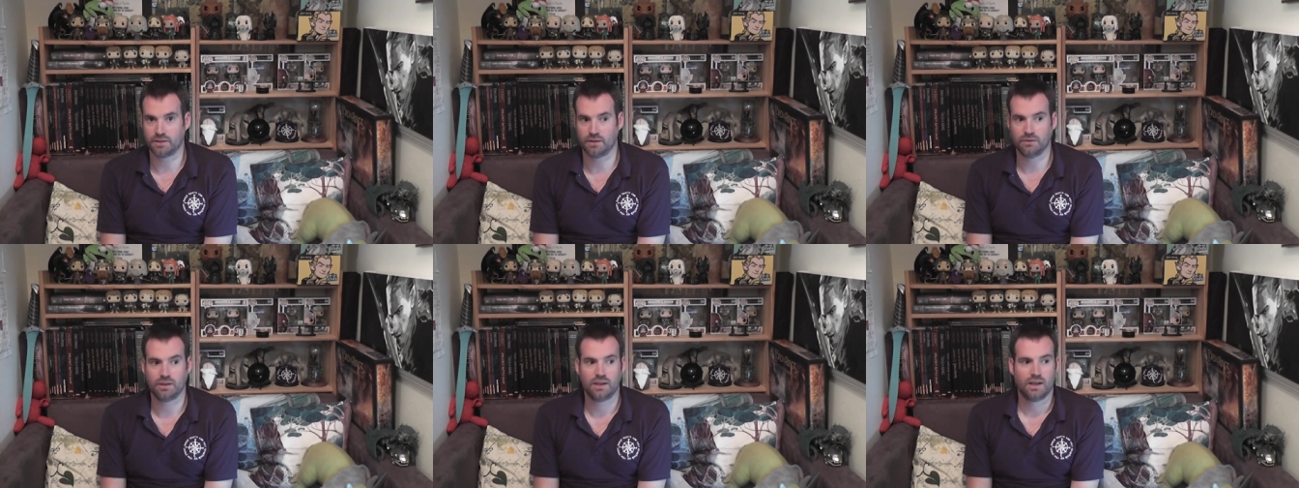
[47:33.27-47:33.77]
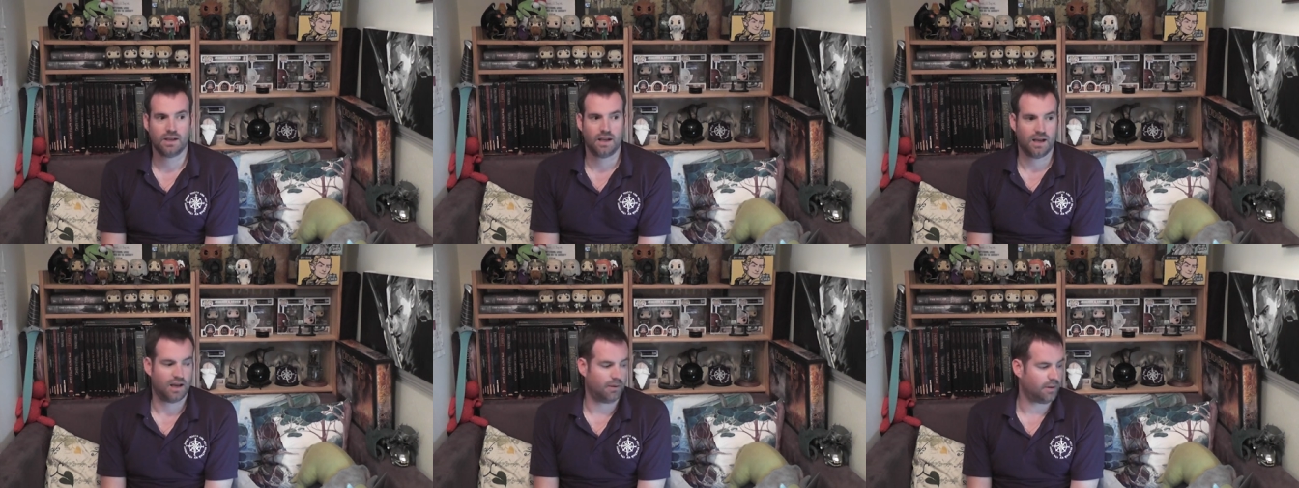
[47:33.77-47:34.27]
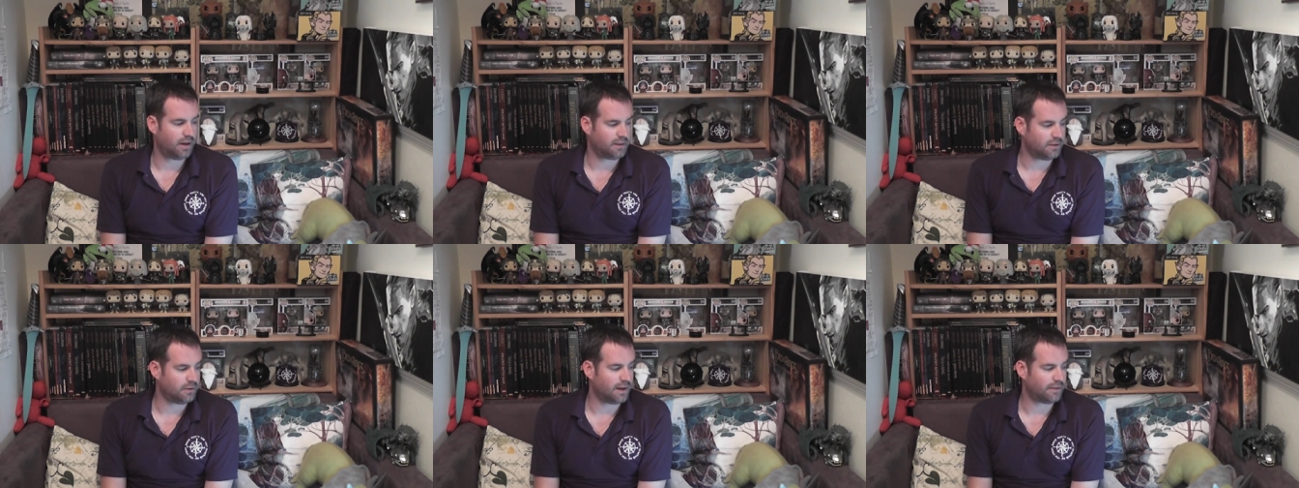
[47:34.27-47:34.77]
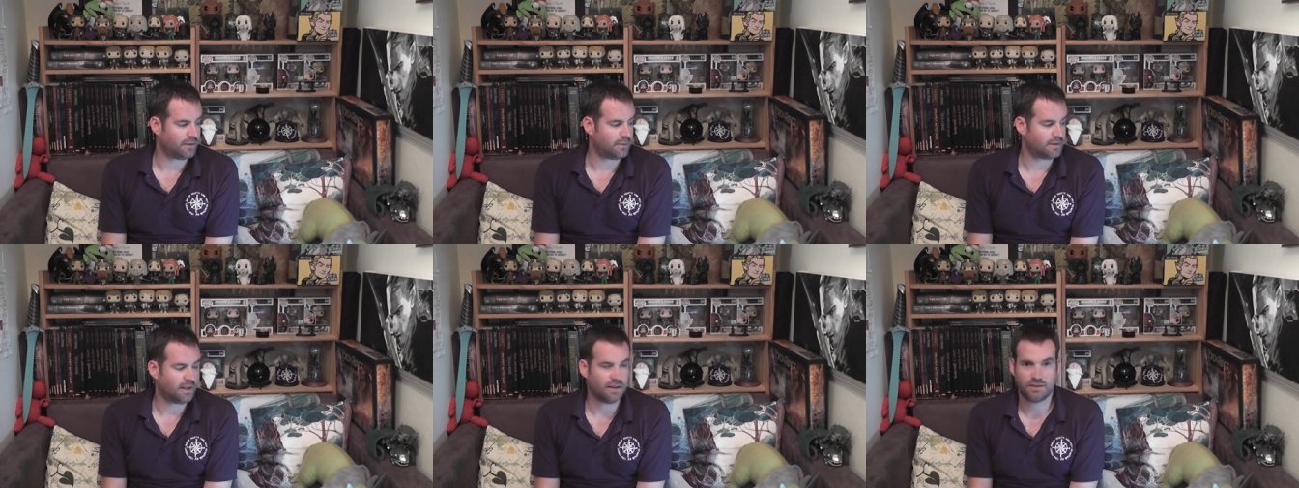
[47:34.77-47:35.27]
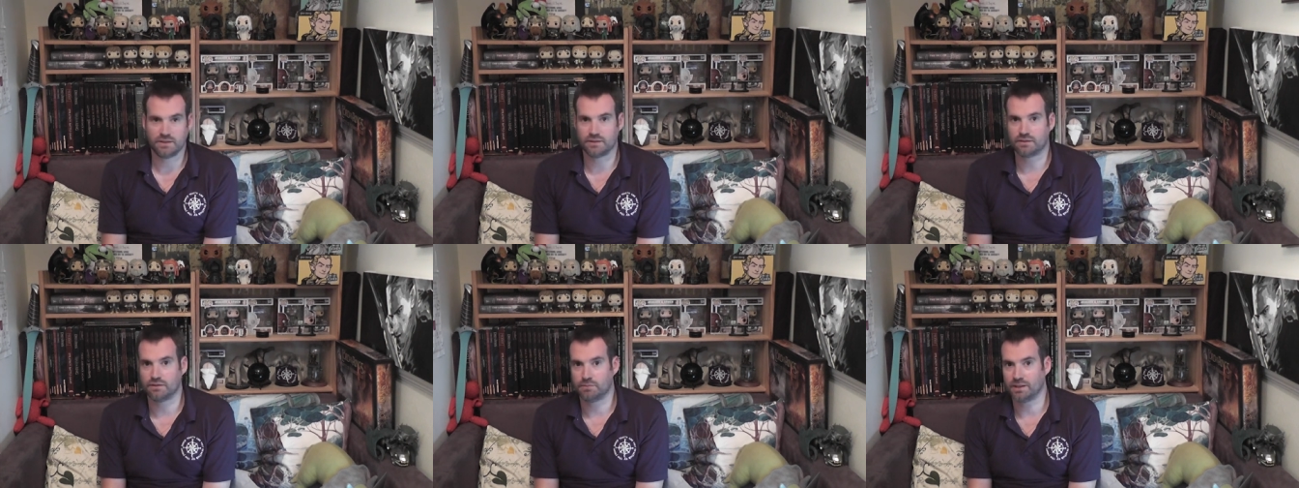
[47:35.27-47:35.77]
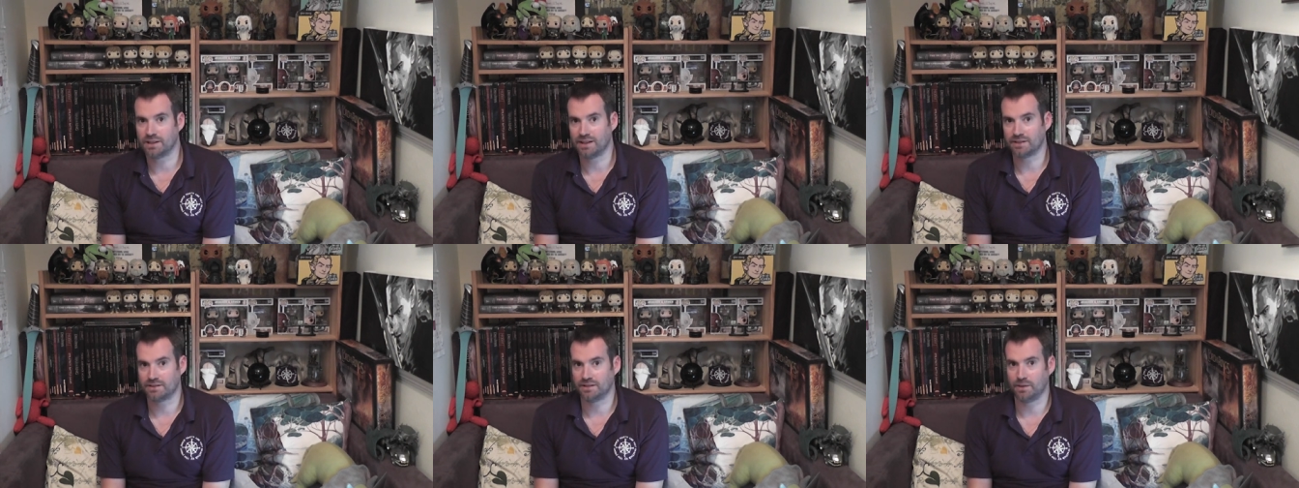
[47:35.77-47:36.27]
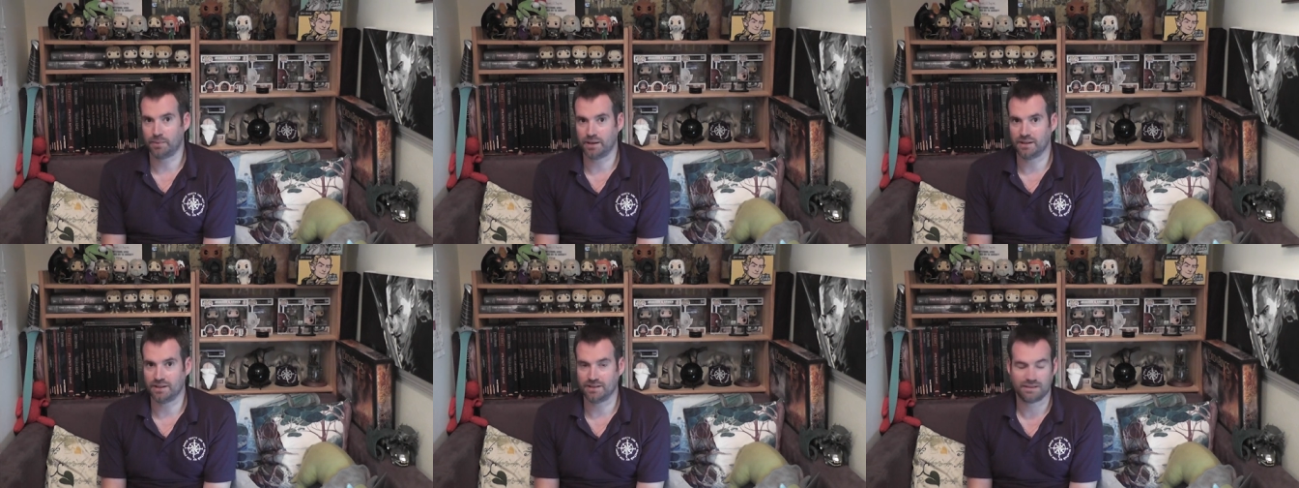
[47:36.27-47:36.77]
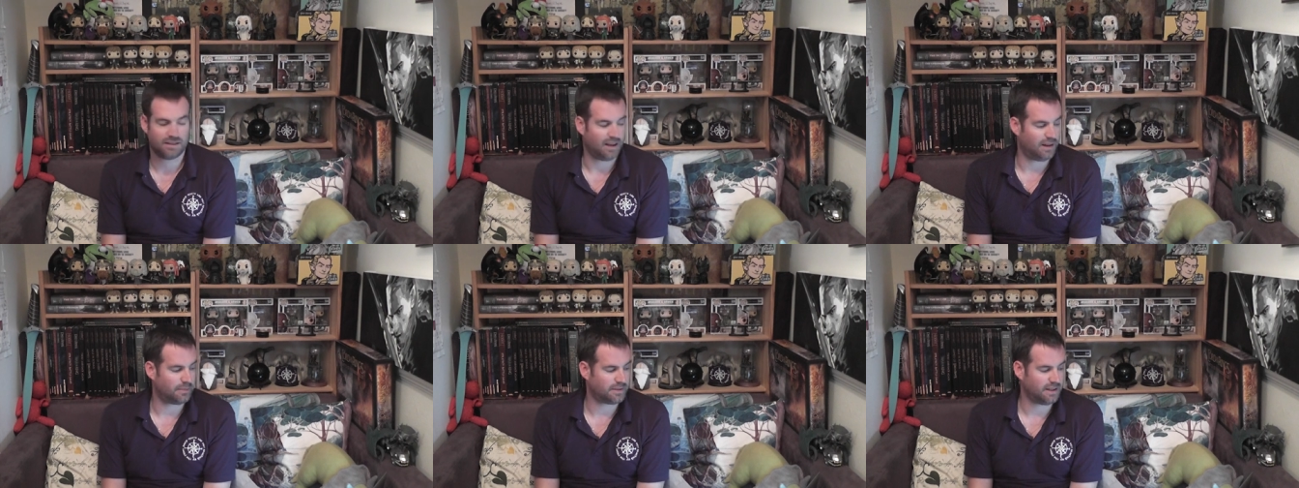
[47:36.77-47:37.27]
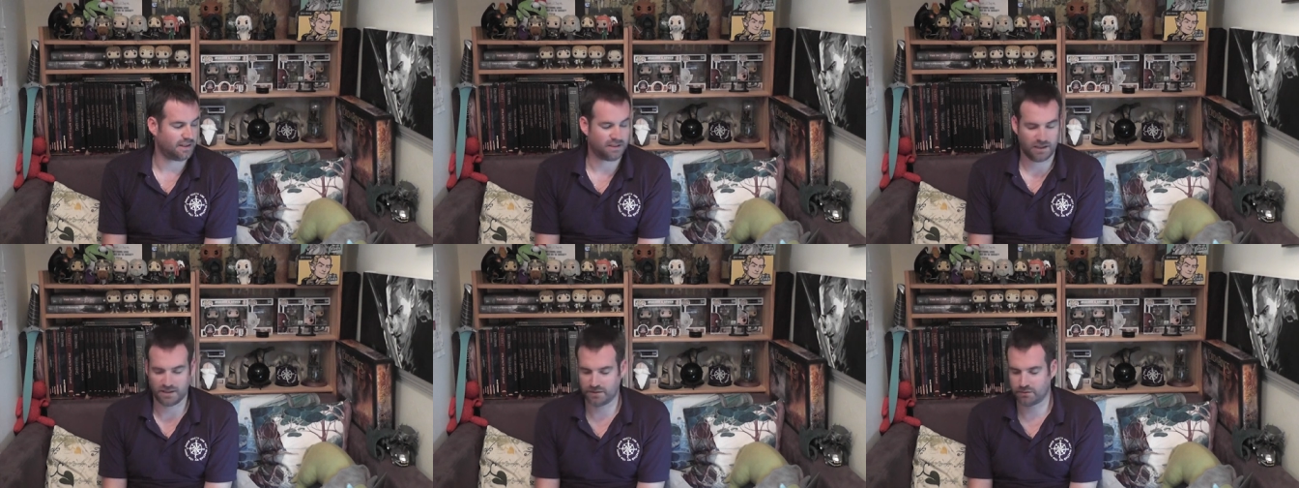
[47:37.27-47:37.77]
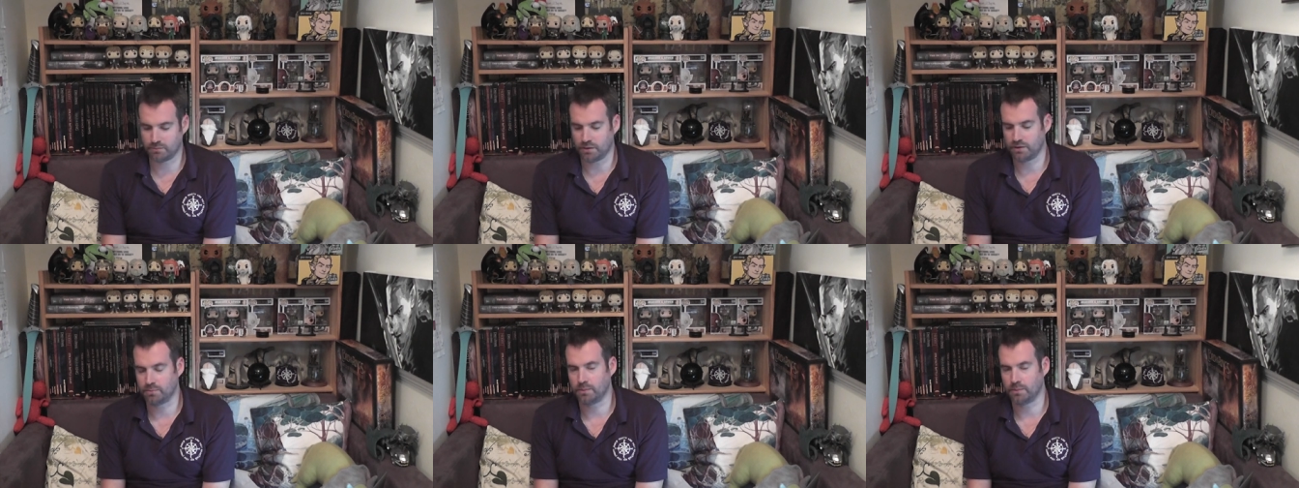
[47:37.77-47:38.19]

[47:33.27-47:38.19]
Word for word: So um, I do have the percentages of my collection that I painted, and I'm seeing it change every month.